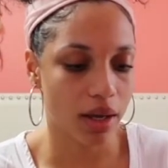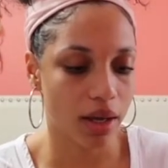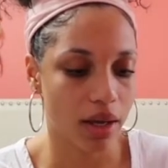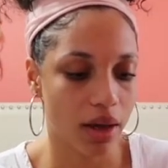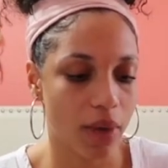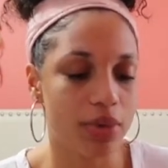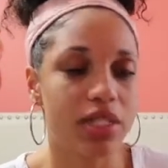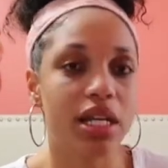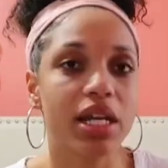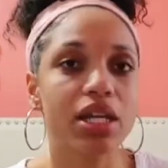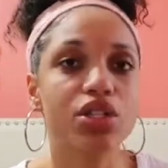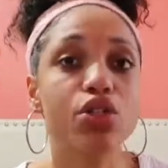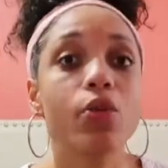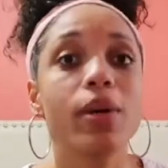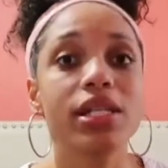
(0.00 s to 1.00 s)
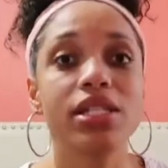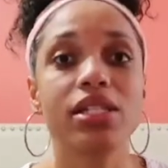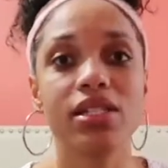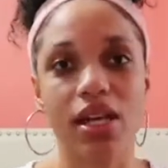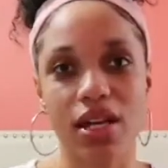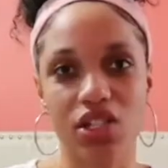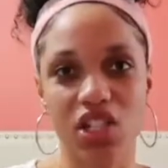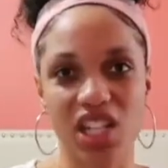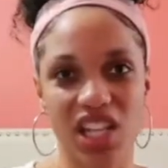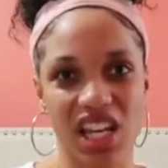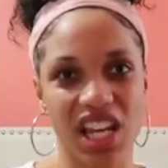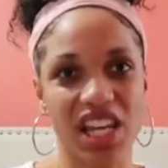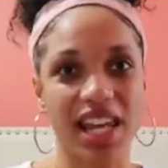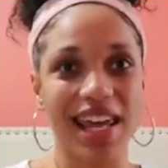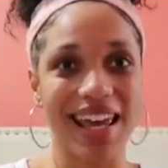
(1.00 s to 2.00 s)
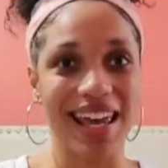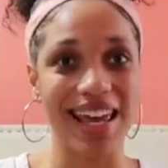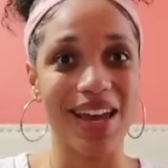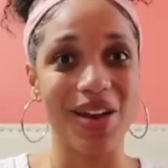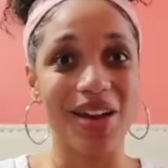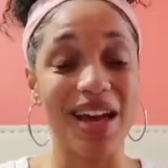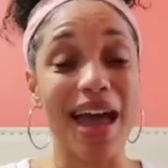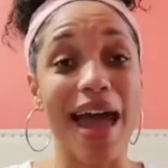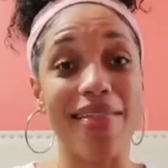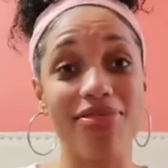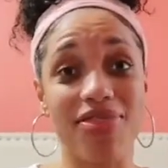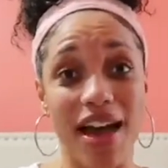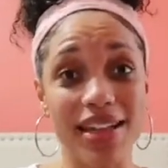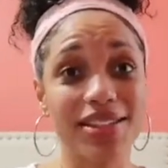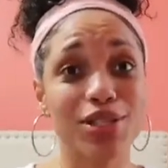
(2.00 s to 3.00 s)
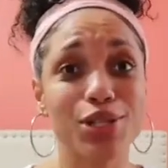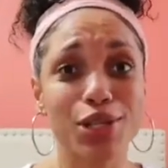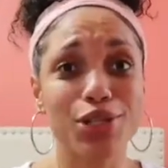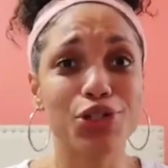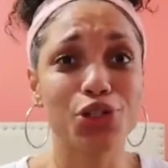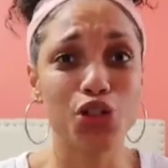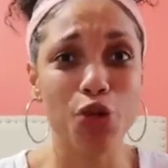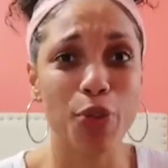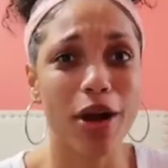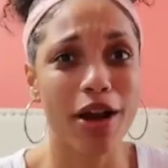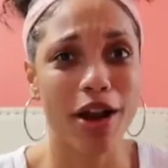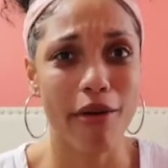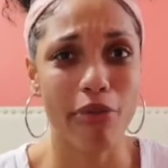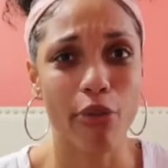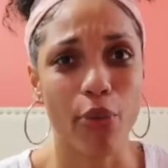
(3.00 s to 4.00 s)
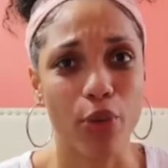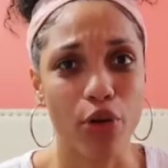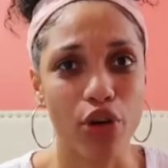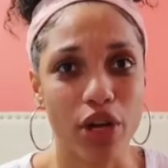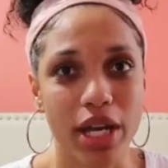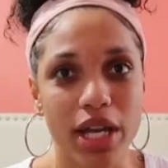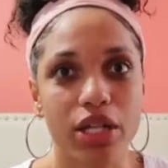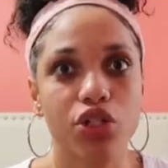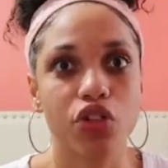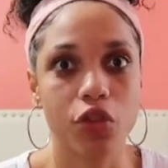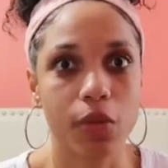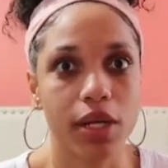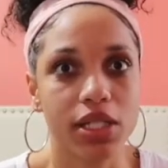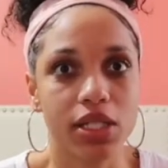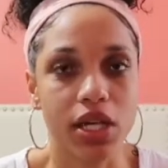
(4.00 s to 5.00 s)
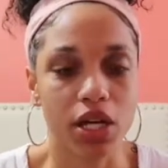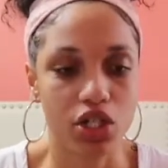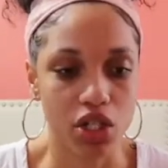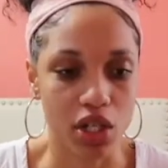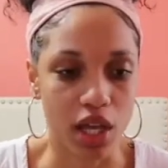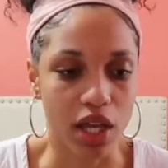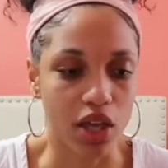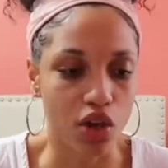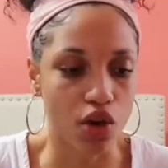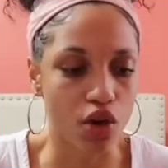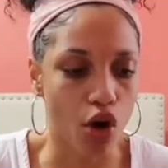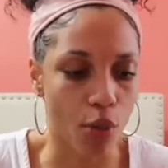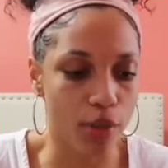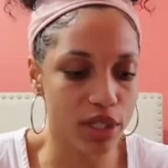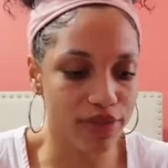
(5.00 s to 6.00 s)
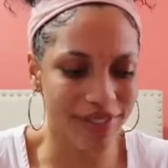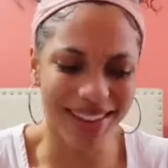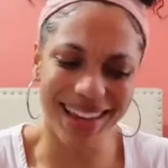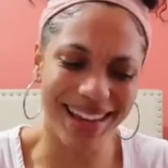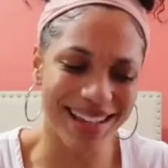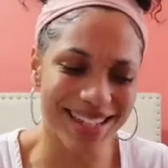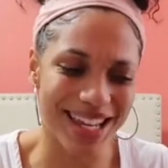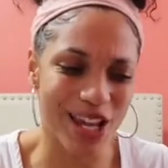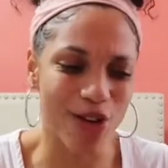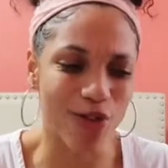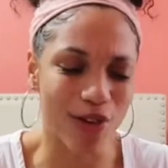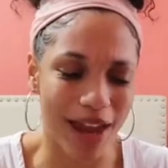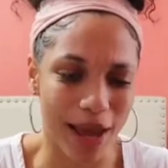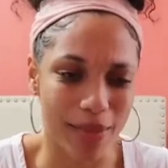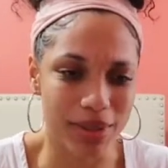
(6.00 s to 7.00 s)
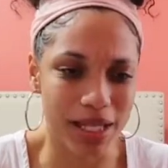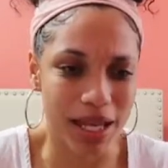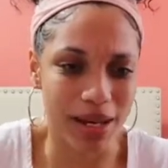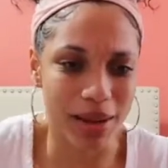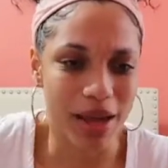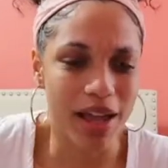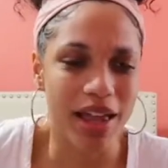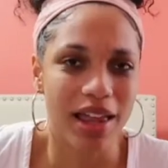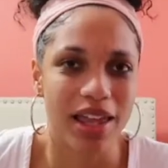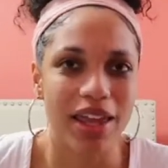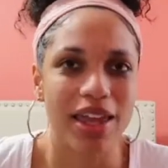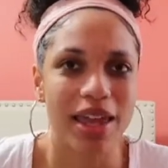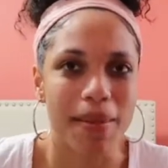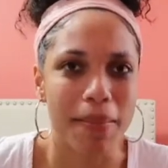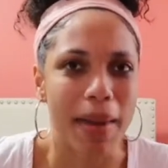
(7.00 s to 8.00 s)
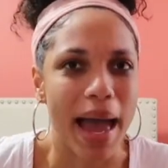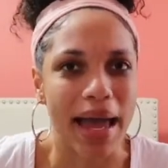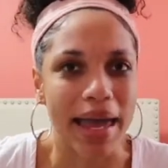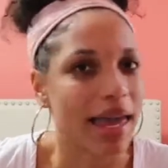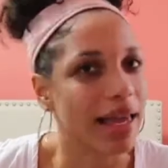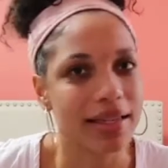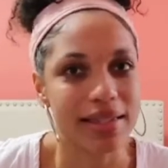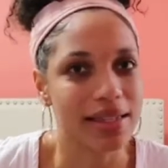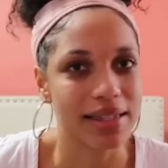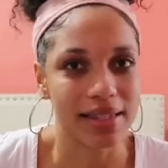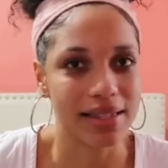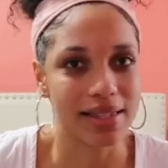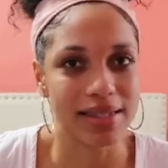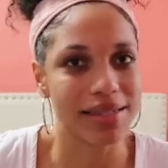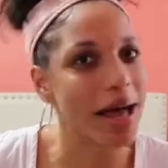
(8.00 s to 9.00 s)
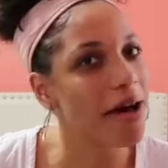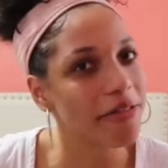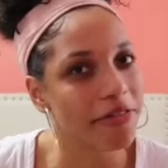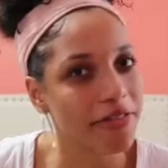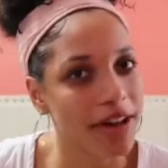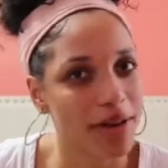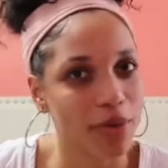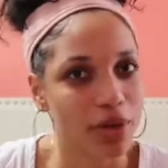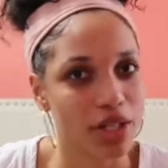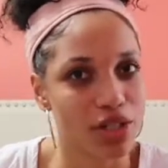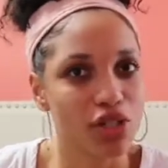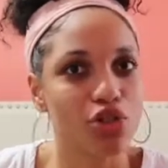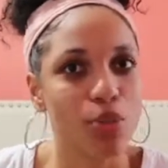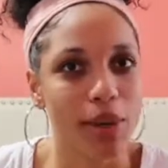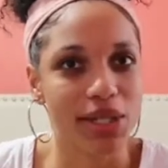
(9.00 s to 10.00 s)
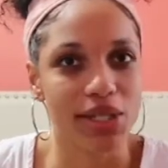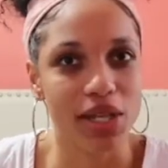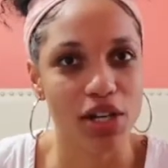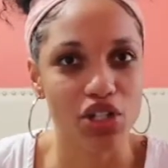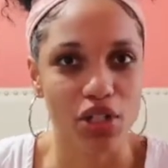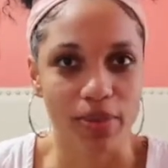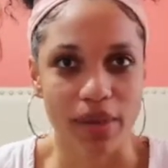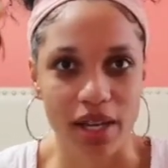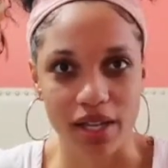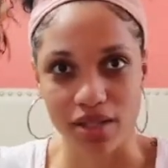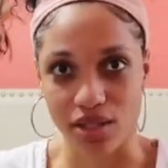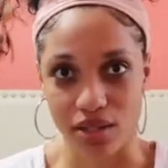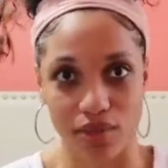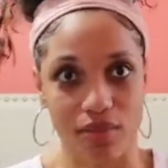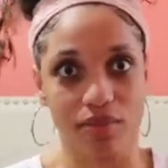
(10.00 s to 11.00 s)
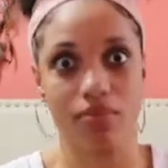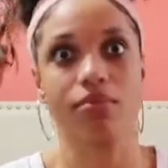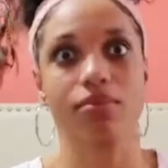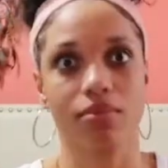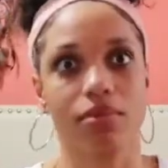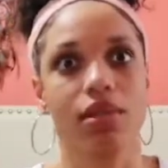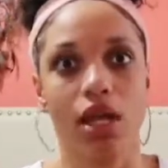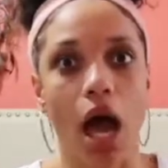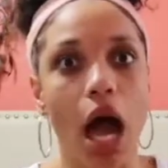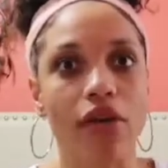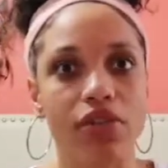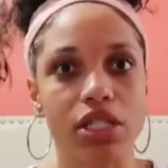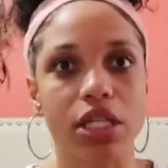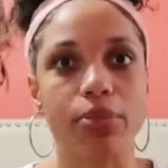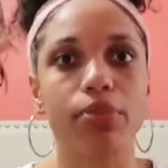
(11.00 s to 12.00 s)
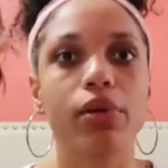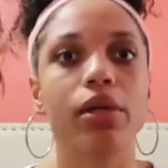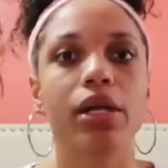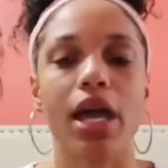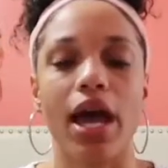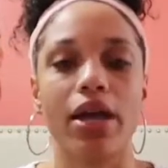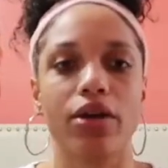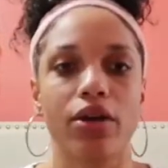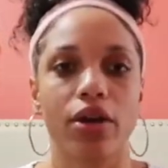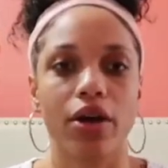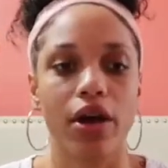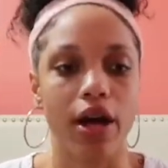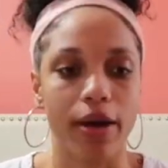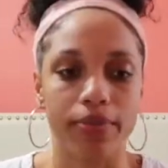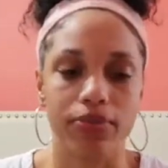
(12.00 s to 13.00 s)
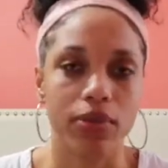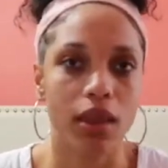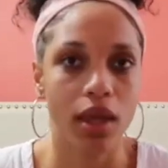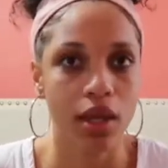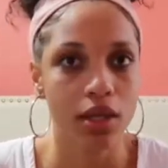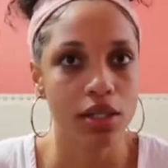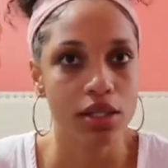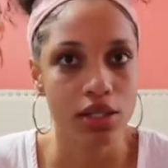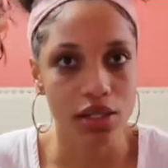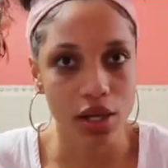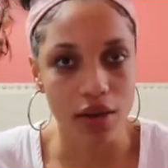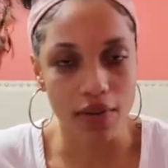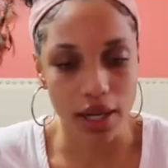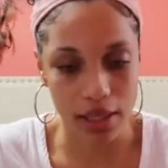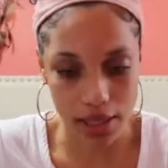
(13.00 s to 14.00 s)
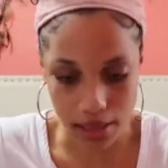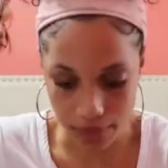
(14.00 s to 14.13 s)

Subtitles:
was getting too much suction, and that's like super uncomfortable when you're getting too much suction. Like you can almost feel like it's like cramps and you get back aches, and it's not fun when it's too much suction because you're obviously pulling at your cervix.